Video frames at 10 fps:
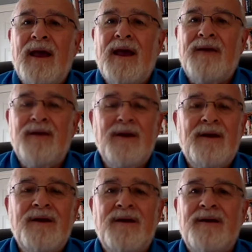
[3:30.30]
And
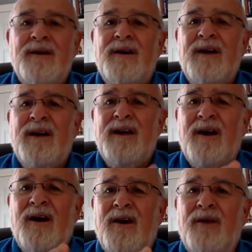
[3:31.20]
then,
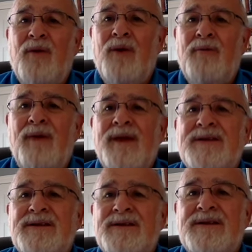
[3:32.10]
on what
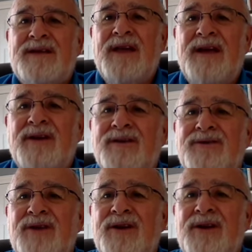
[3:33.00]
basis can
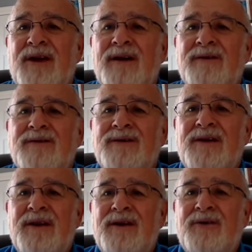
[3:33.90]
Gentiles
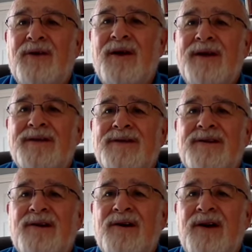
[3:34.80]
in Christ
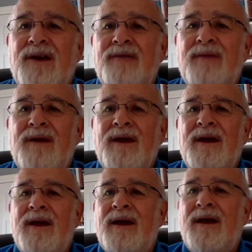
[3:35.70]
claim
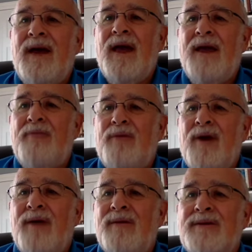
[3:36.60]
a
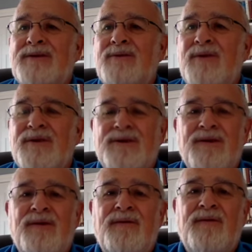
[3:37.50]
promise
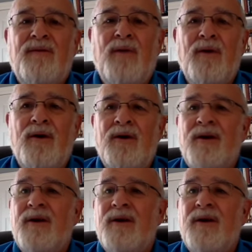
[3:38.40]
reserved for